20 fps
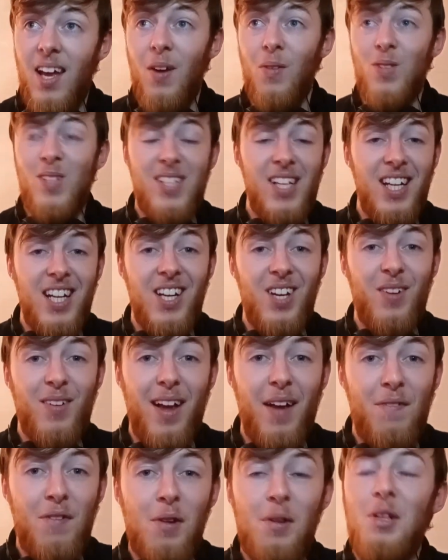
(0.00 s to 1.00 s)
We've seen
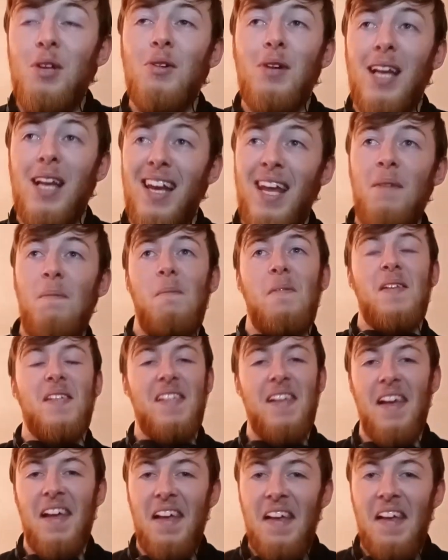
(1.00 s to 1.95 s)
a few new clips.